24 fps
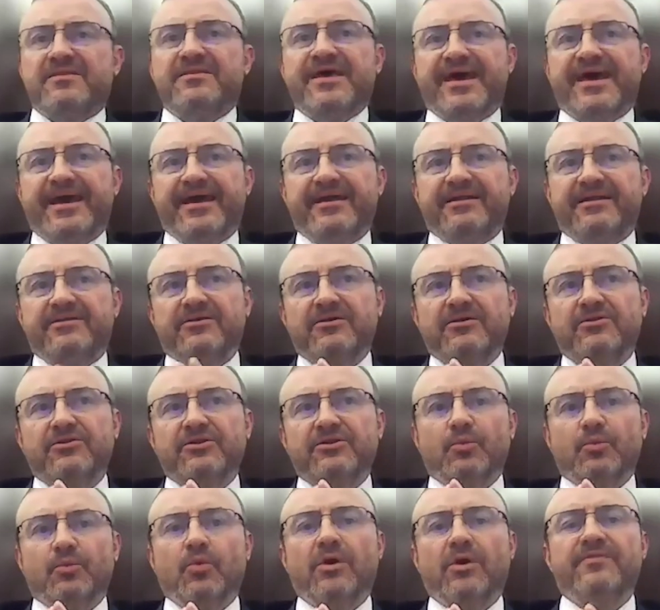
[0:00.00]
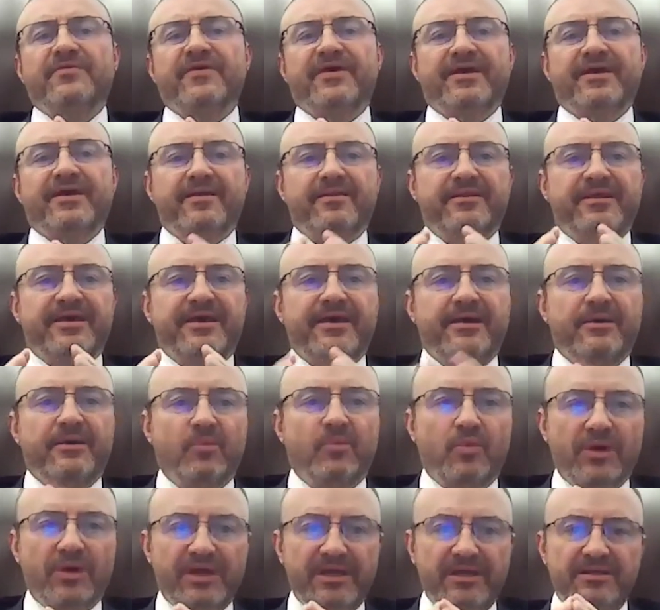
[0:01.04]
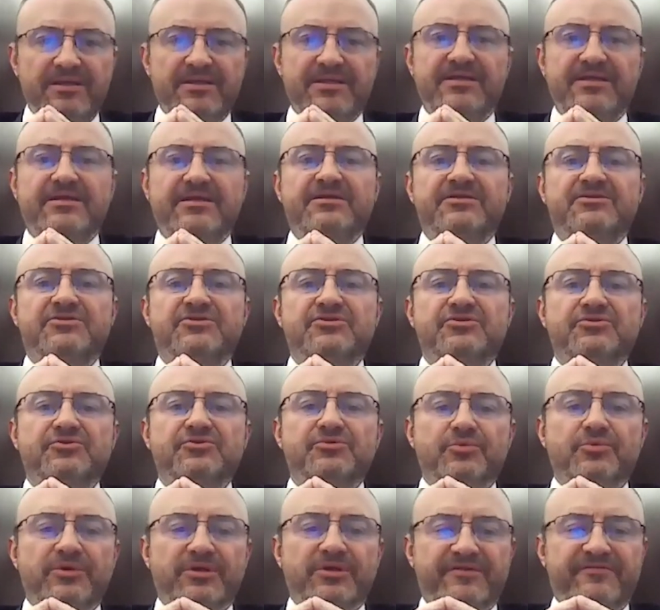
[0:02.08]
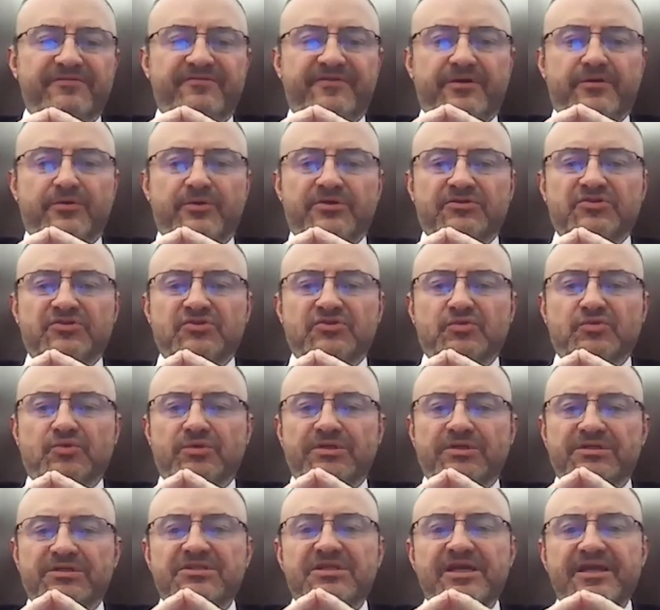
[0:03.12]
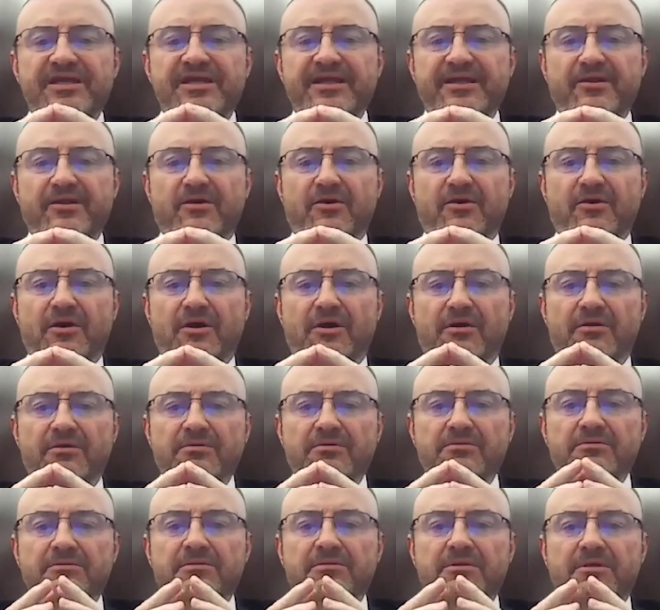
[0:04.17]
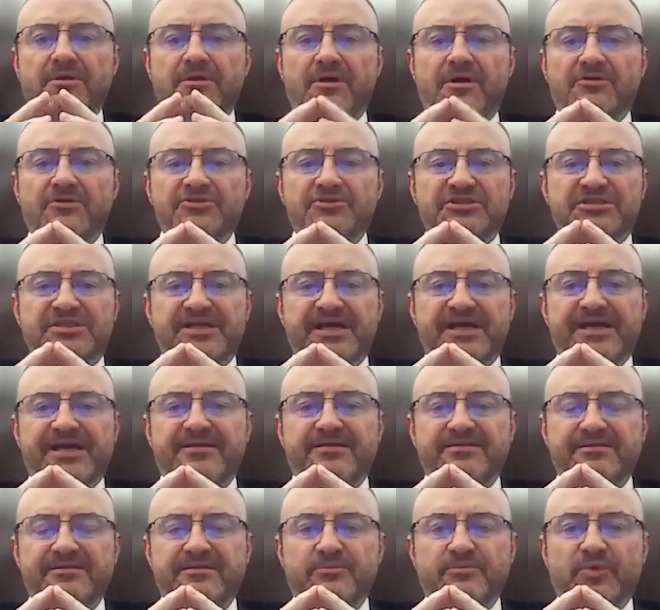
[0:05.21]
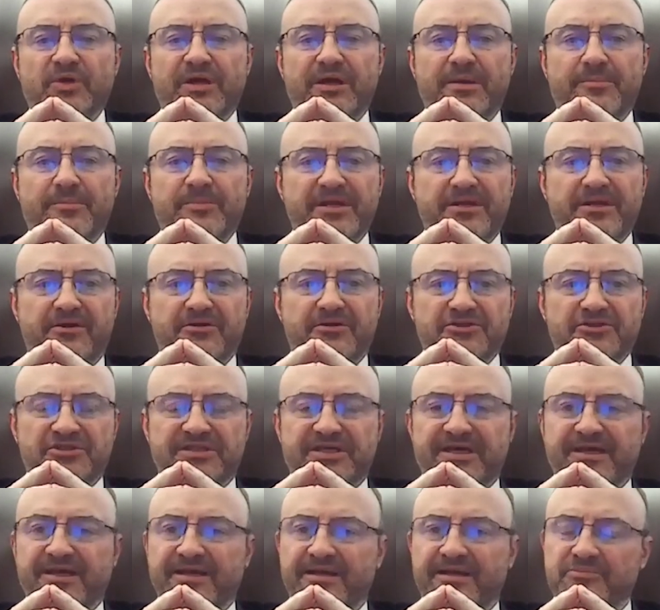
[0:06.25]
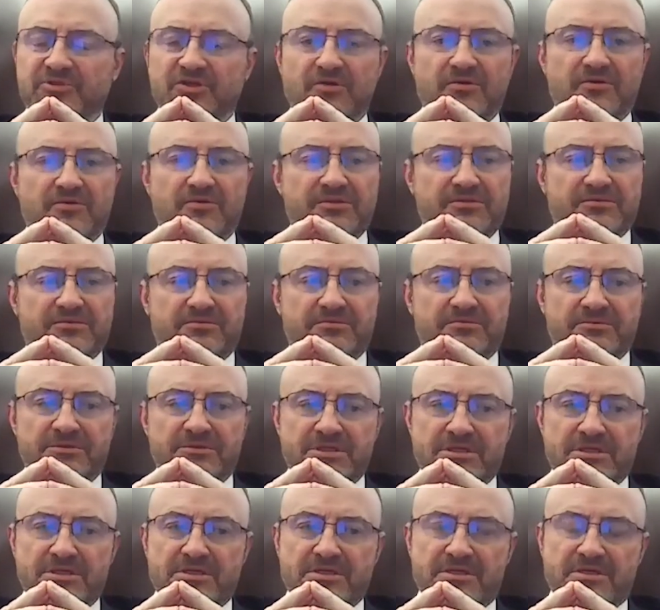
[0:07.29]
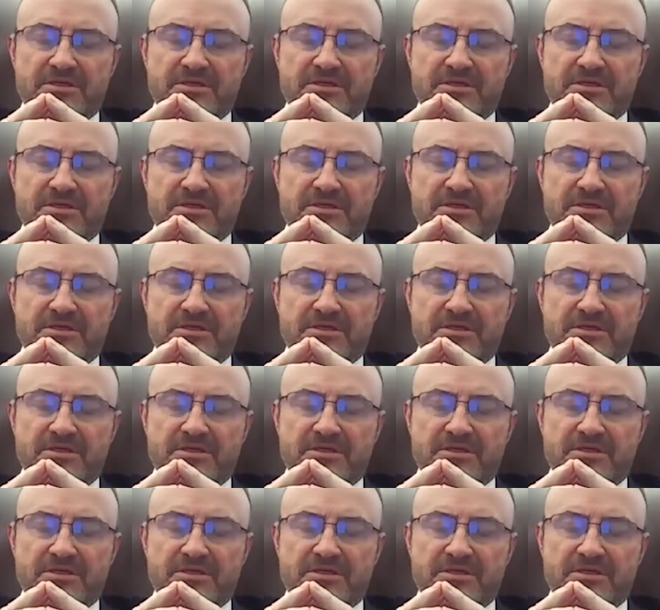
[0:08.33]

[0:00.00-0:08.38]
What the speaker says: think that the one thing that we need to really focus on is getting our state, and when I mean our state, I'm talking